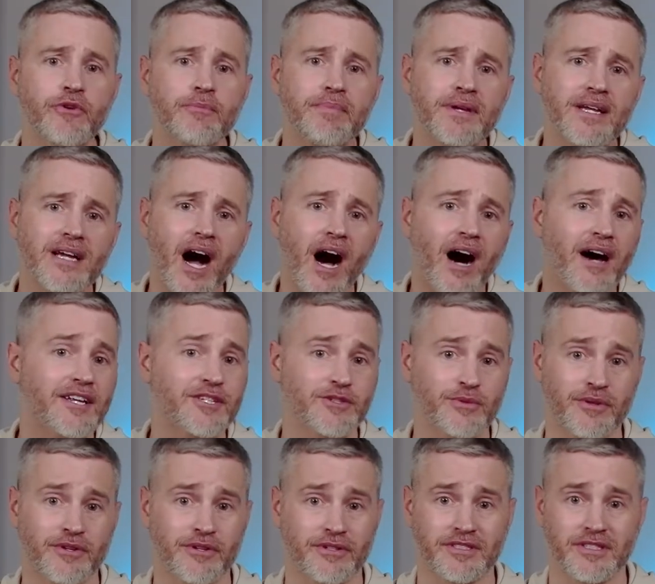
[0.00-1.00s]
being honest
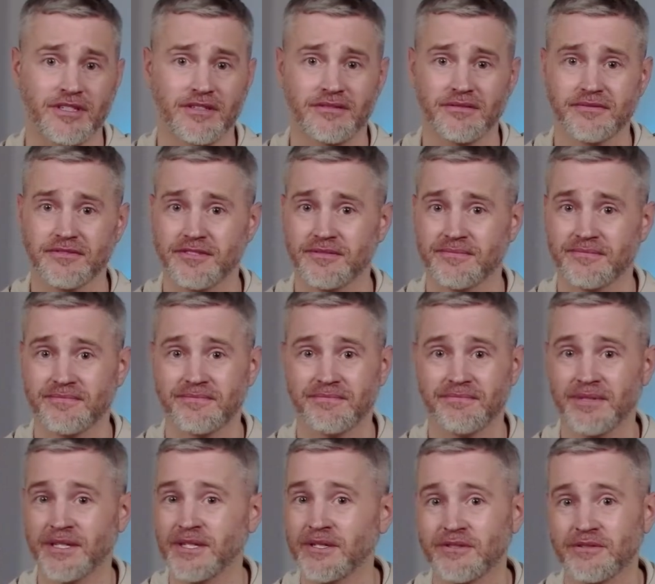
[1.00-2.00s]
with ourselves,
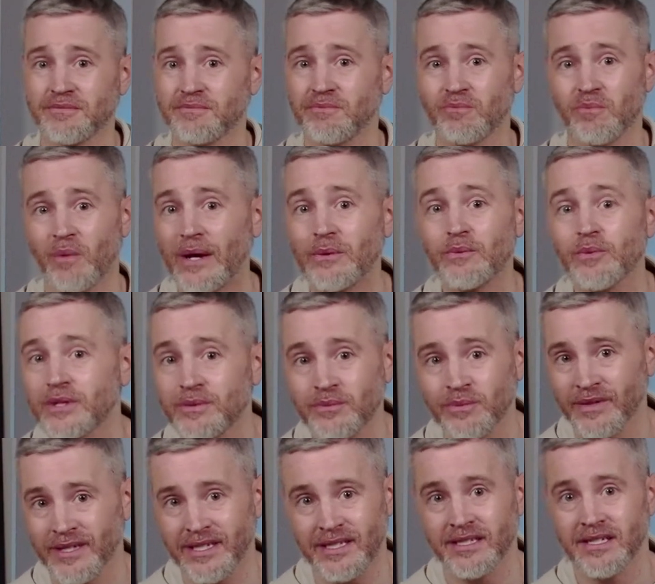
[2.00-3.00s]
because why wouldn't
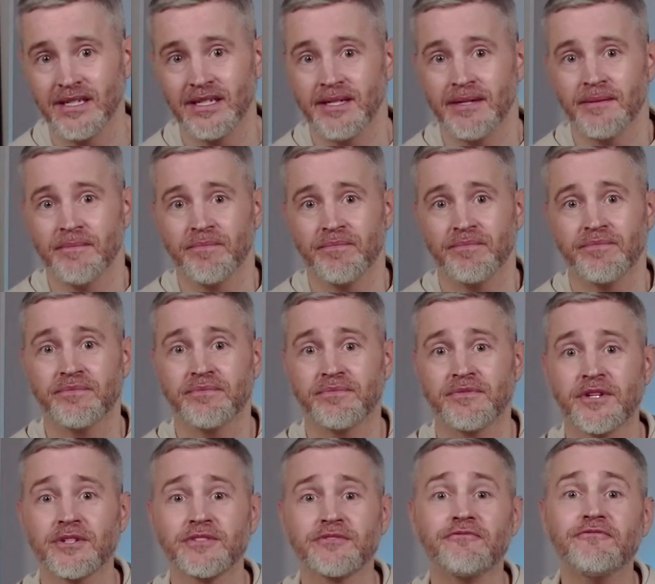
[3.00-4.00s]
we,
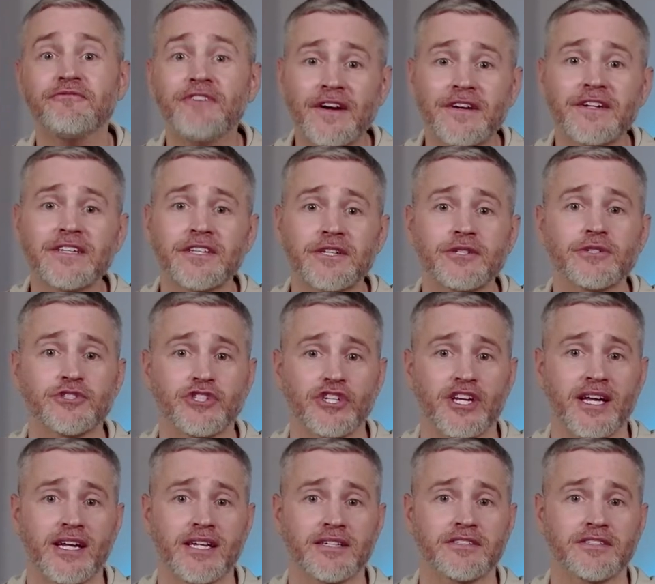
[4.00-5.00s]
there's very little
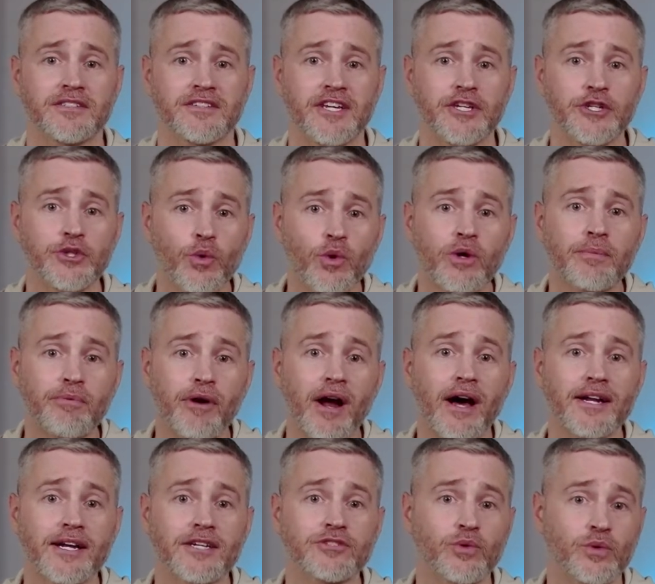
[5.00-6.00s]
chance that your
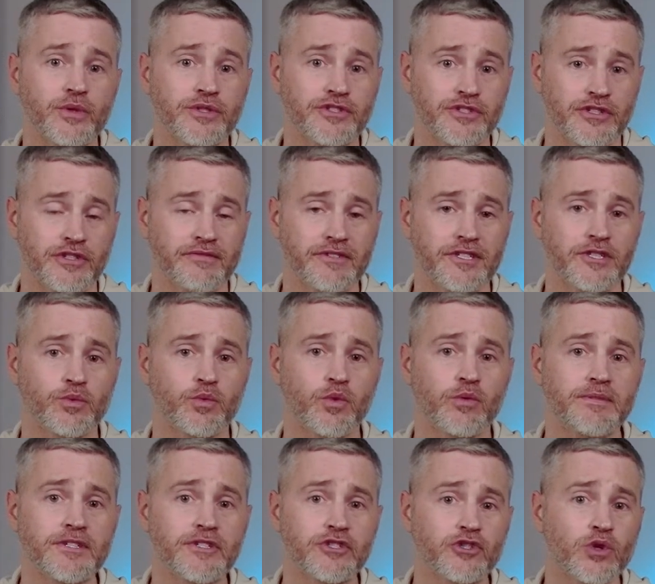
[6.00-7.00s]
product or service will
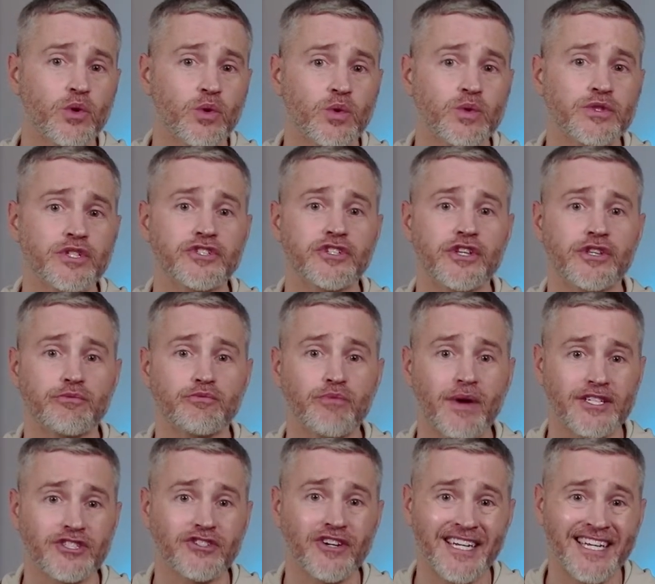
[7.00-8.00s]
be sold to the
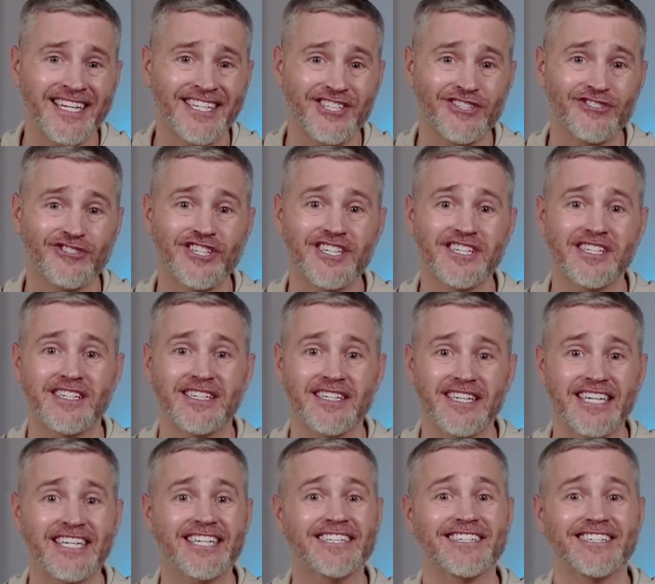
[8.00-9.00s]
restaurant industry
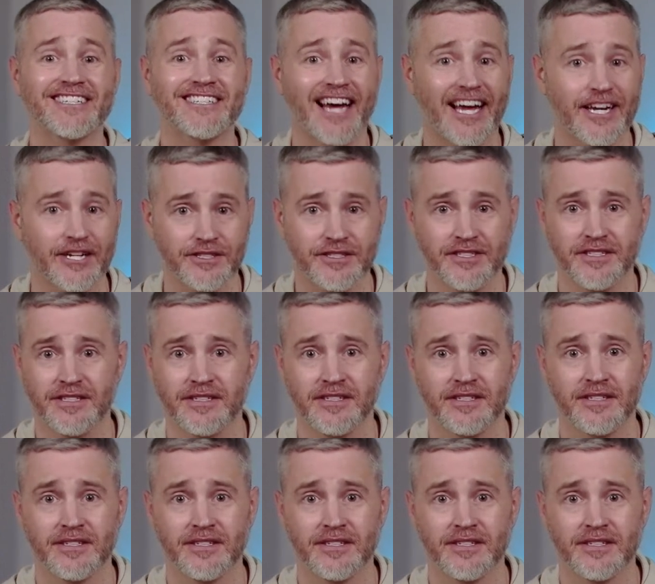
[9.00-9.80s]
in its entirety.